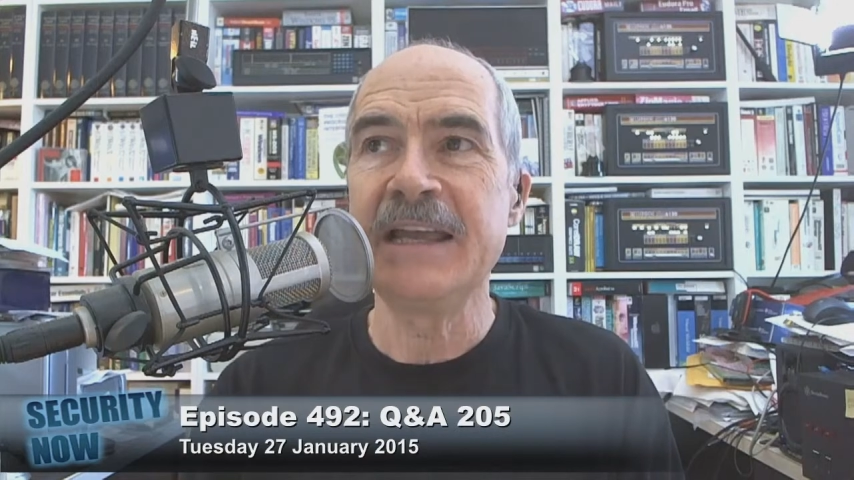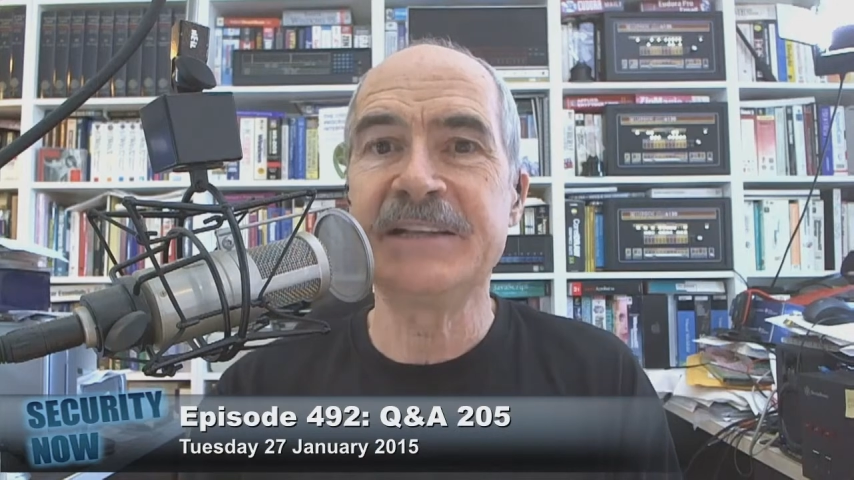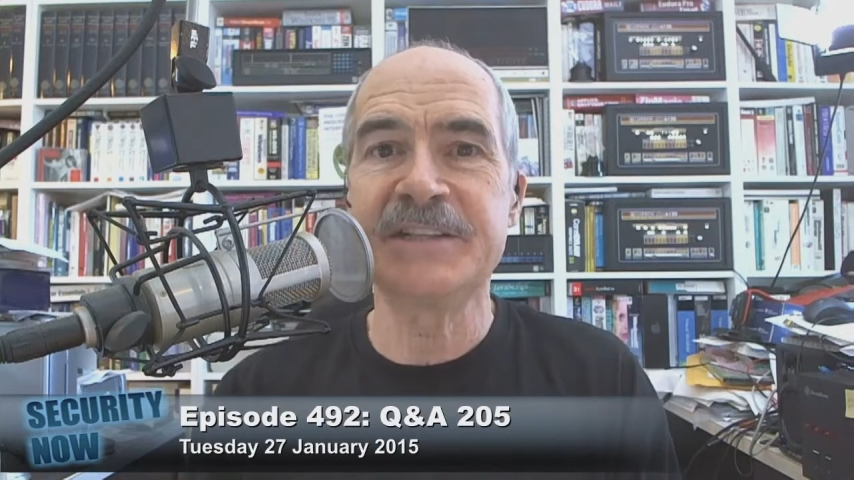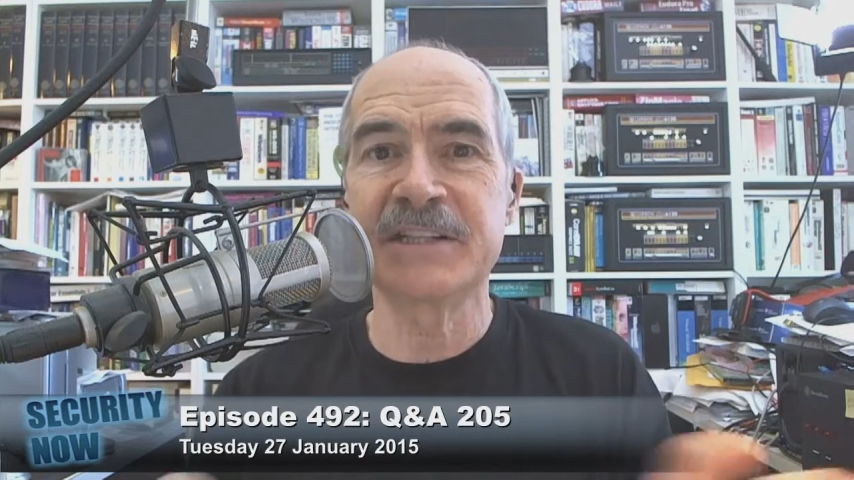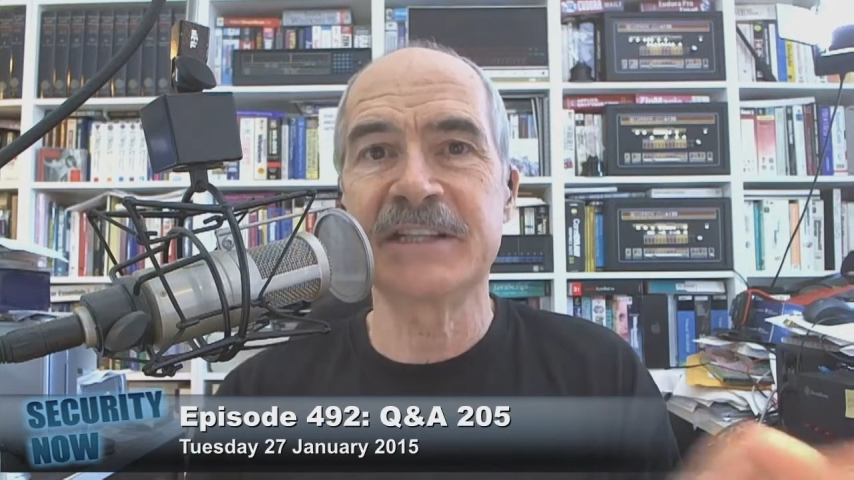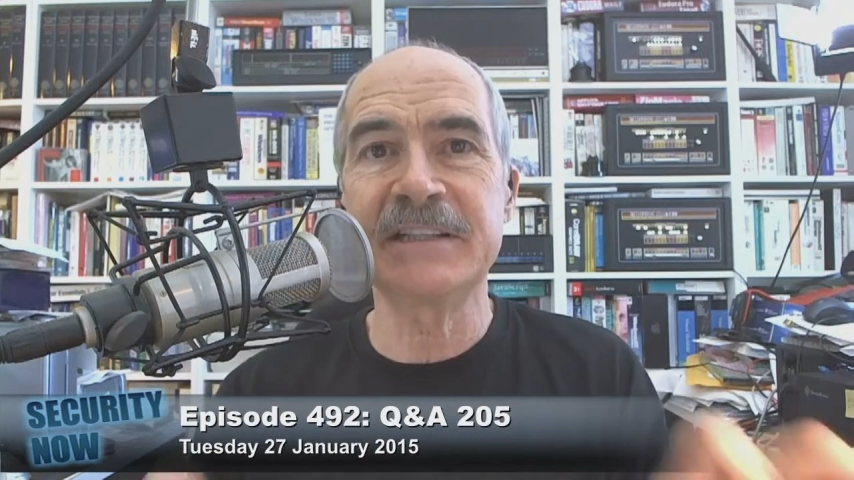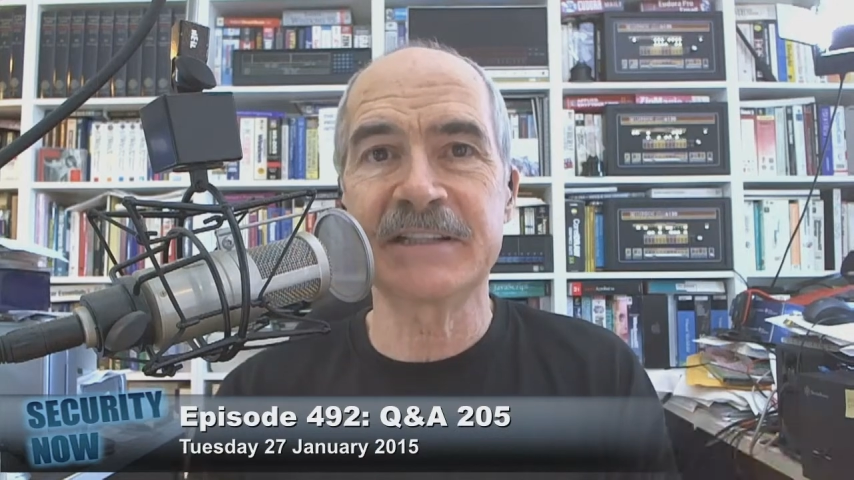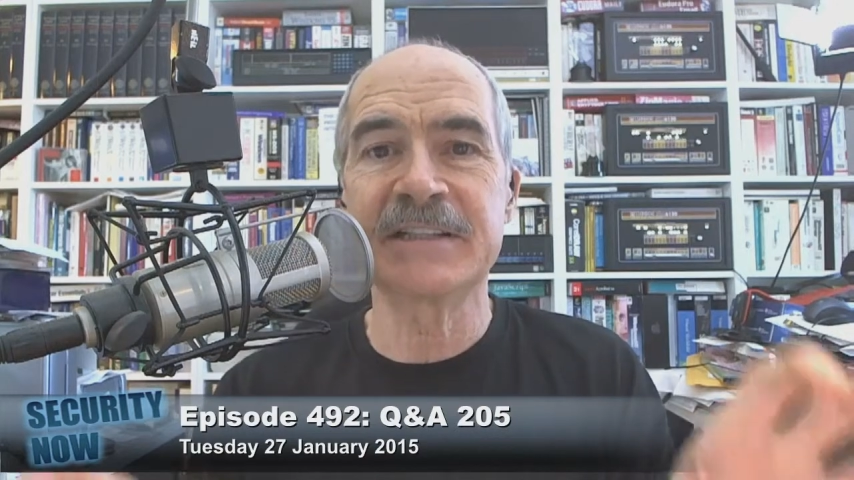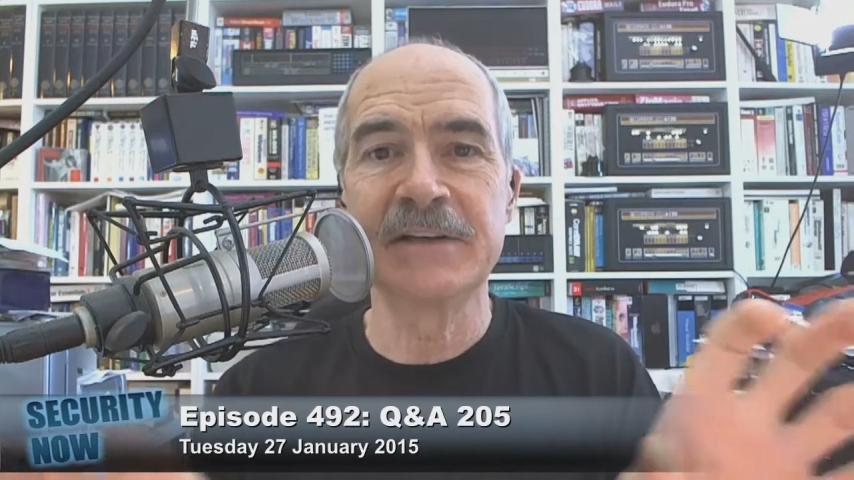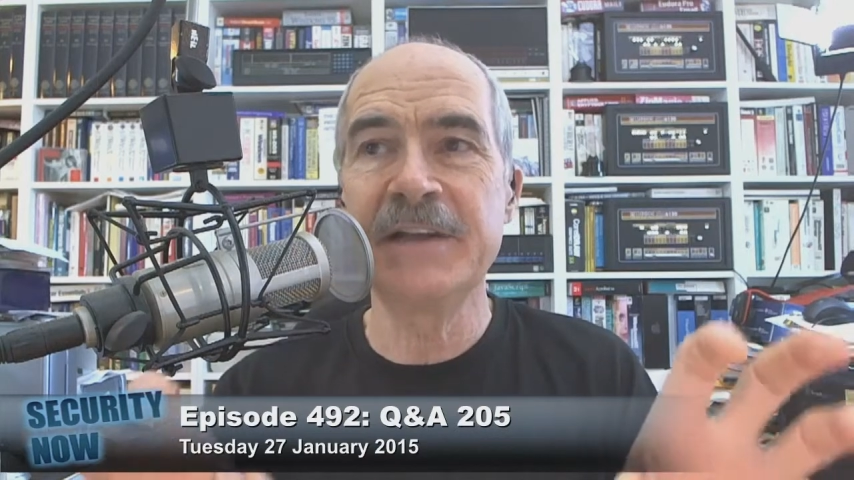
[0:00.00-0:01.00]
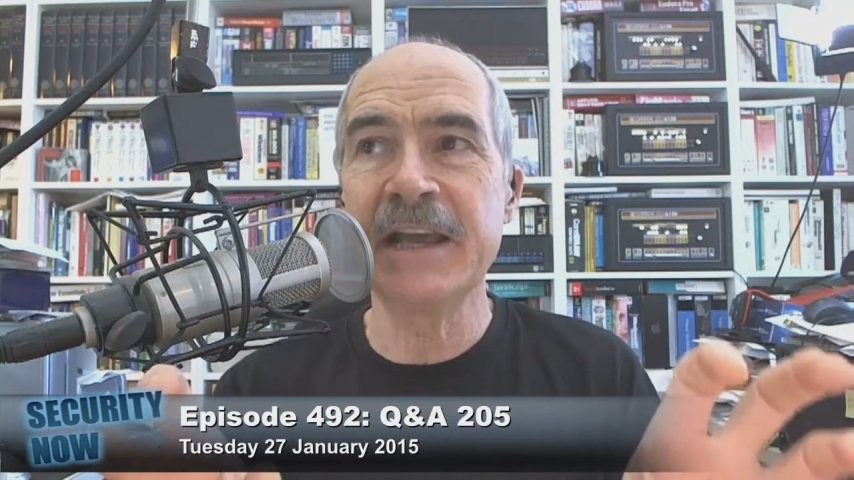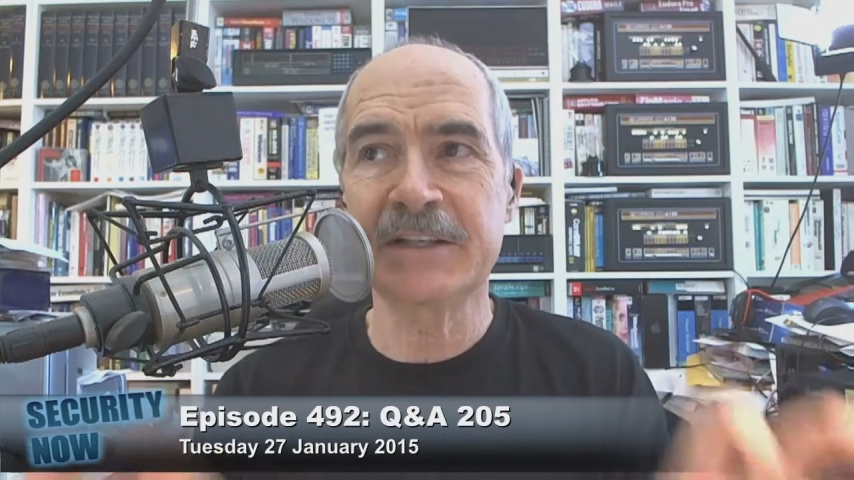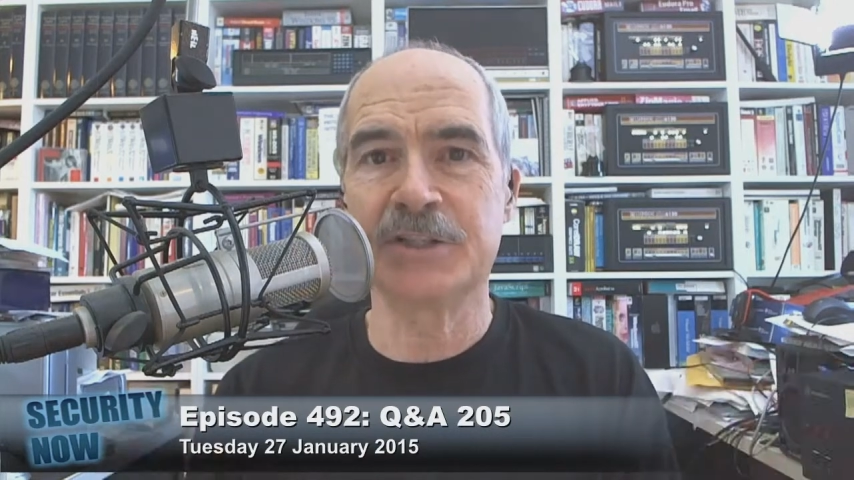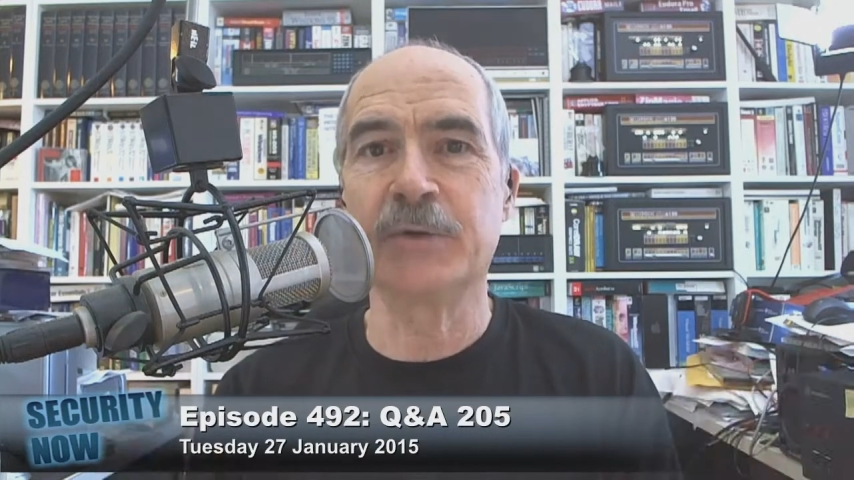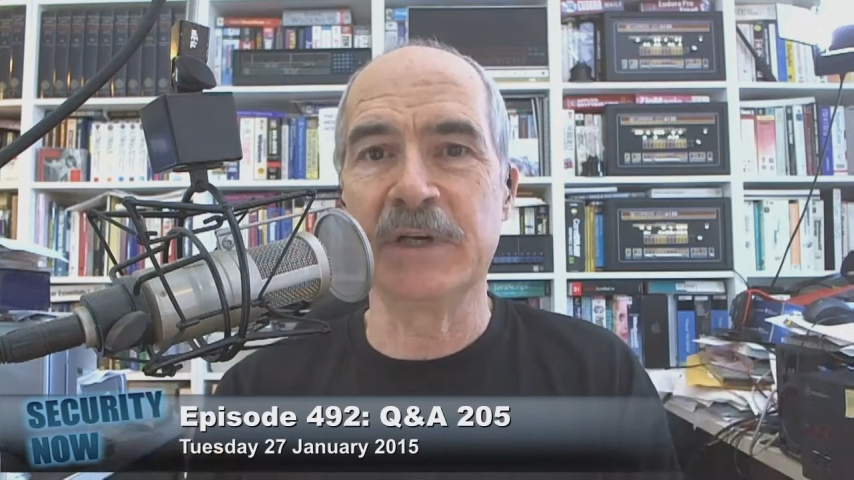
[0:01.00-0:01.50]
It just sits
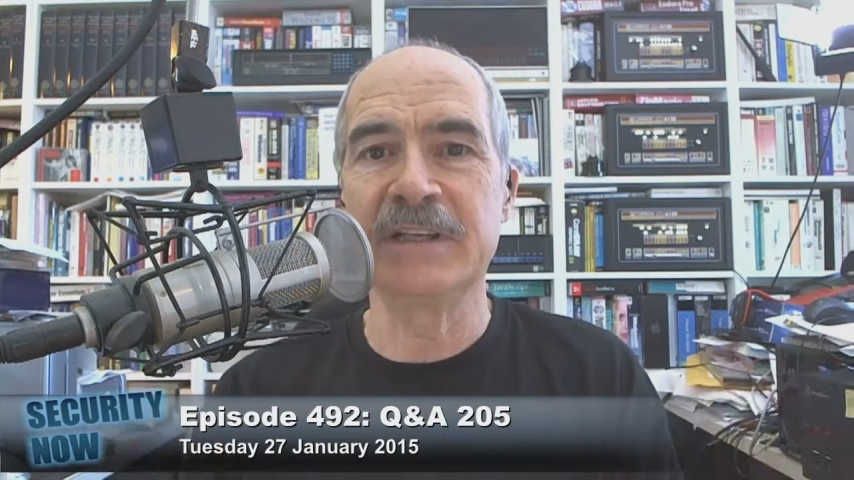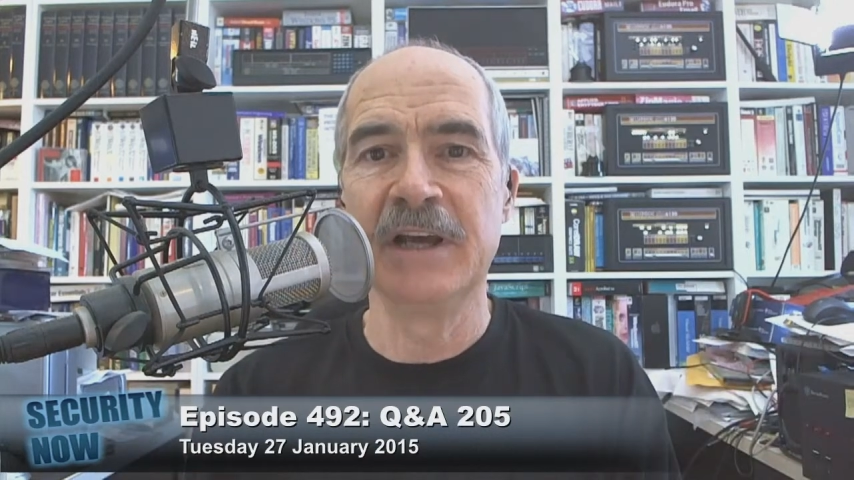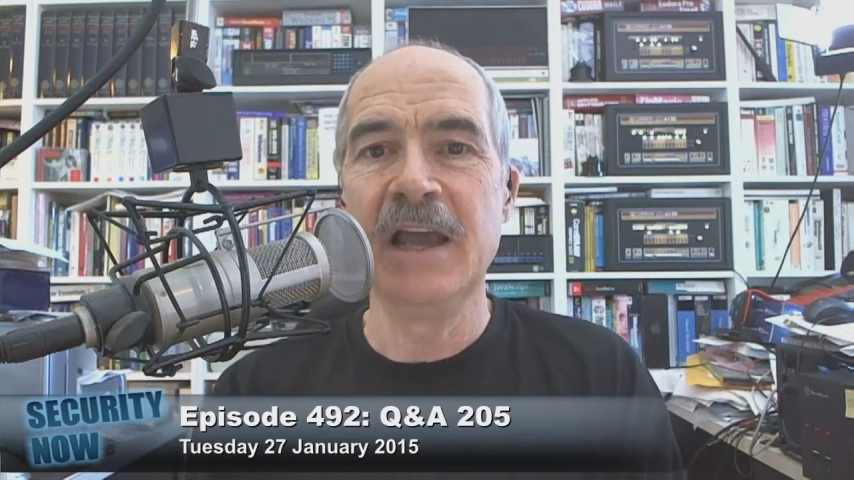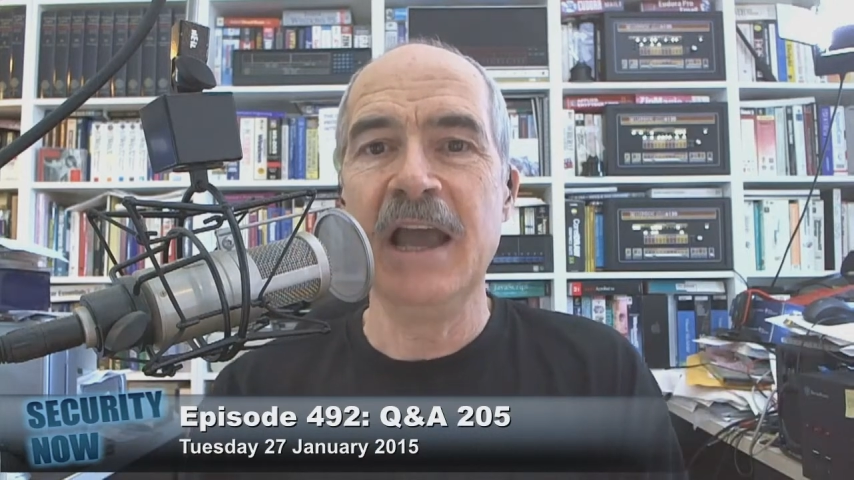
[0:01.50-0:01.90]
next to it.